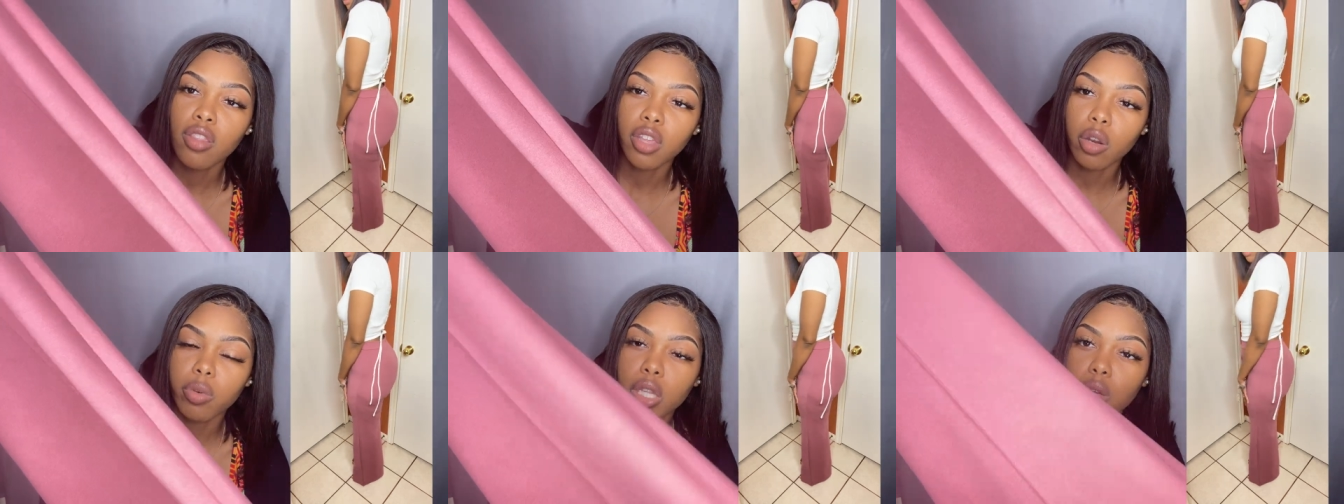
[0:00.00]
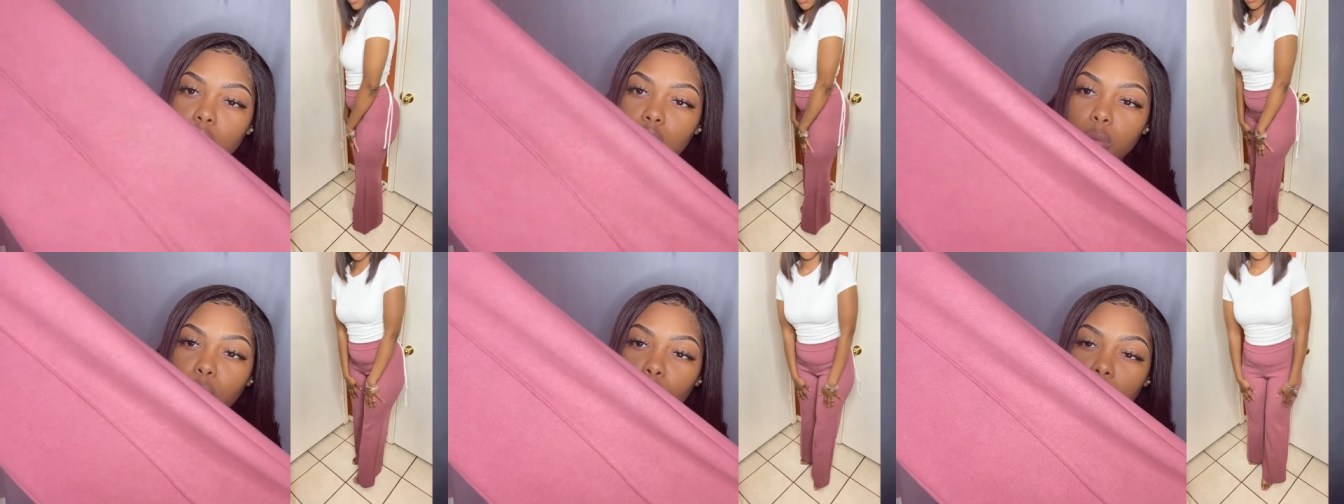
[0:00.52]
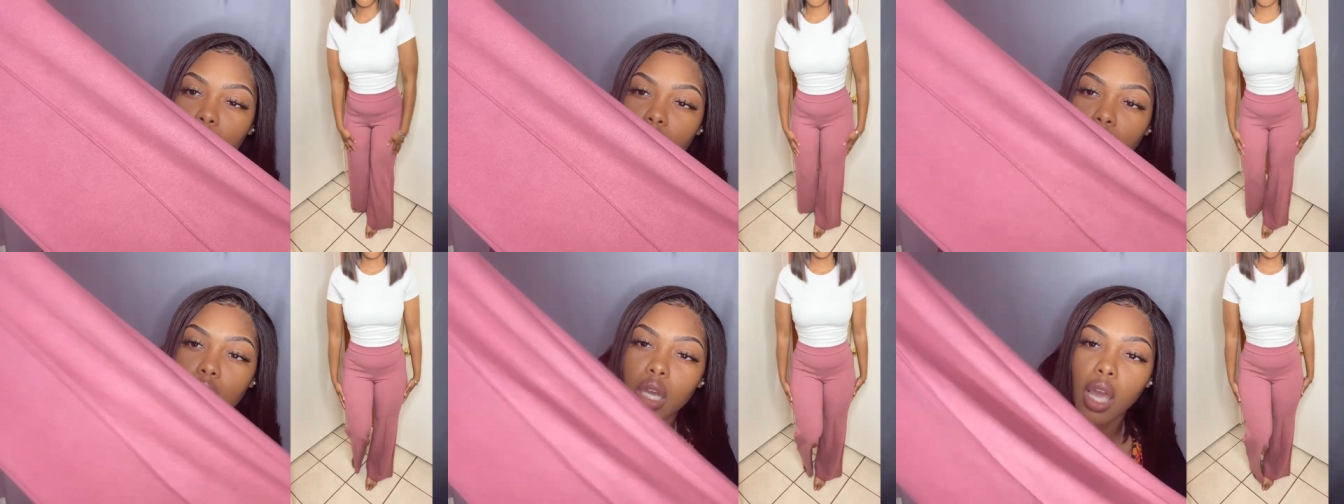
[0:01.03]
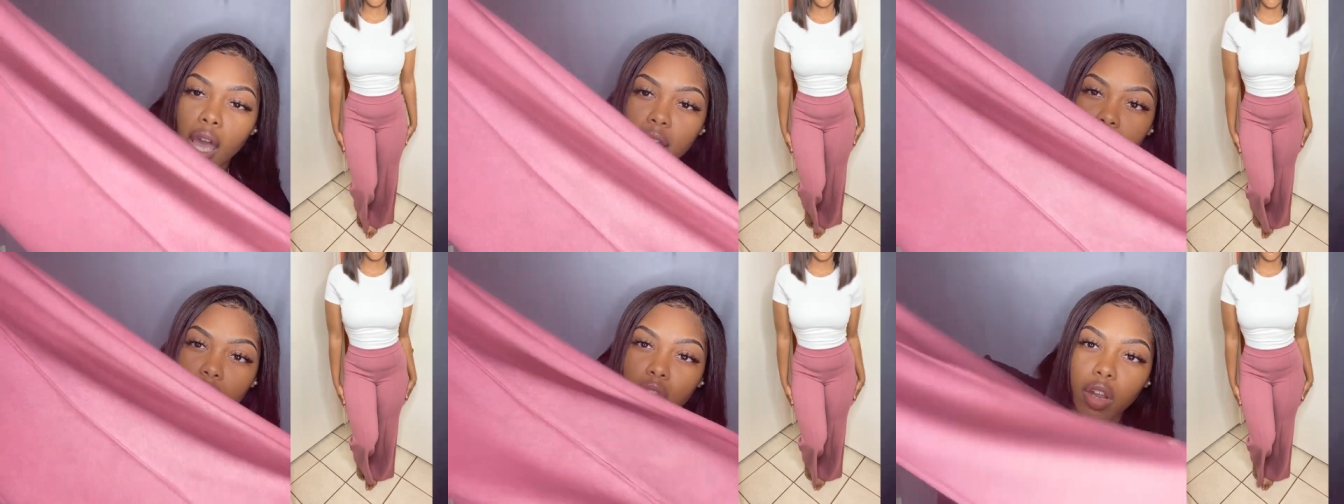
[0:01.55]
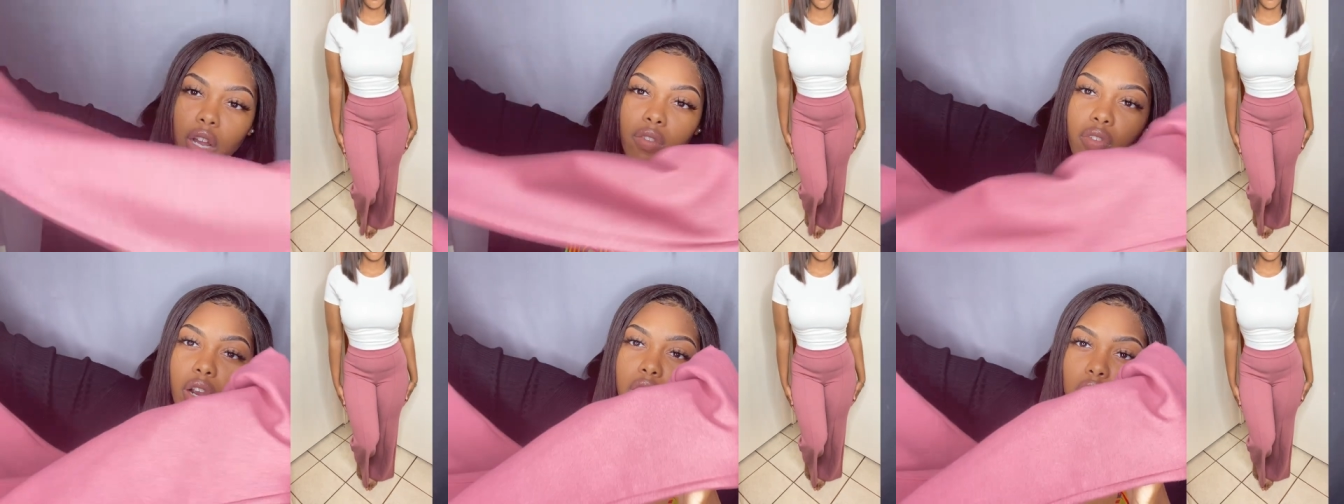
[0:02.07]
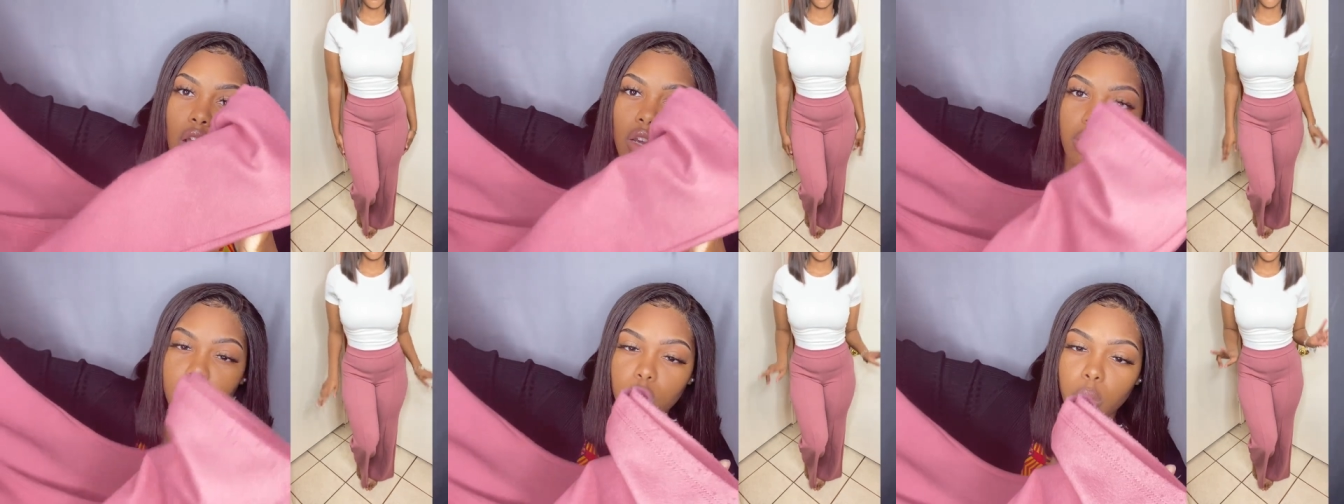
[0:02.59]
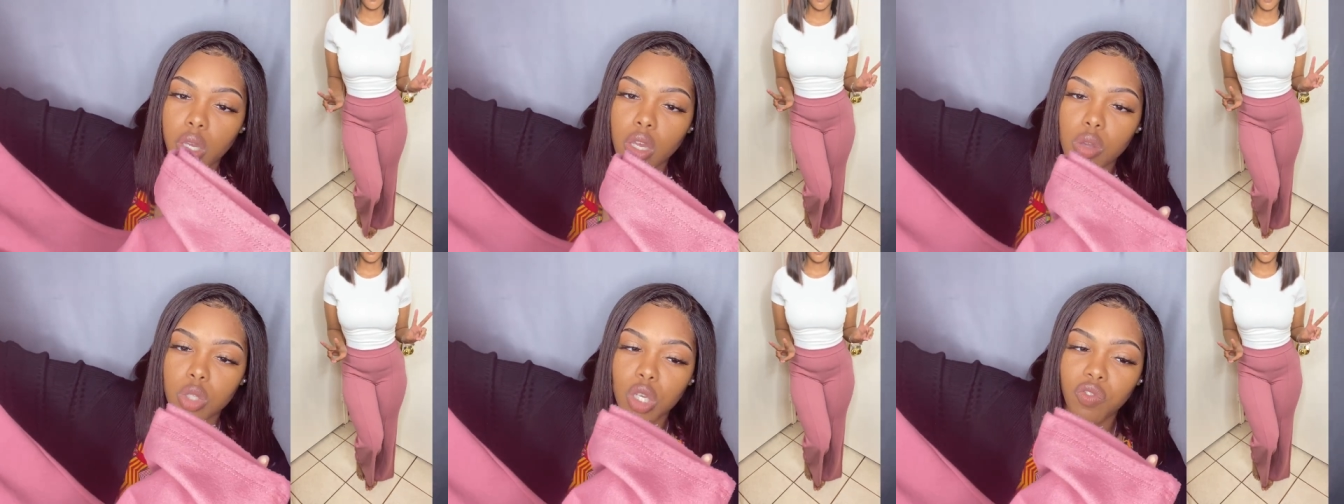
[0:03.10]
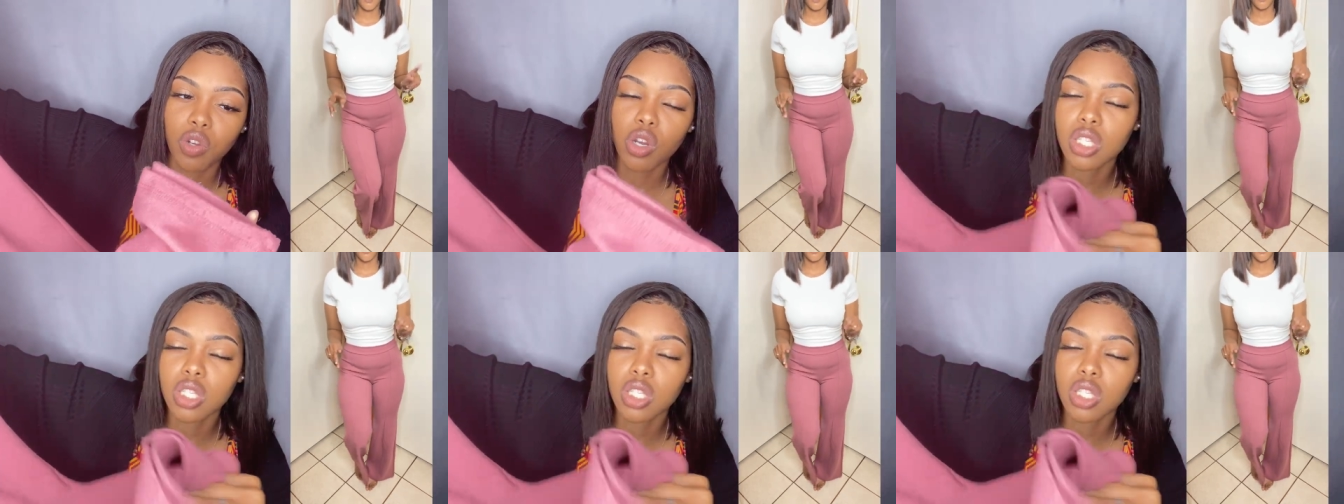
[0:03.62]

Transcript: They're really, really pretty. They're very, very long as well. So if you're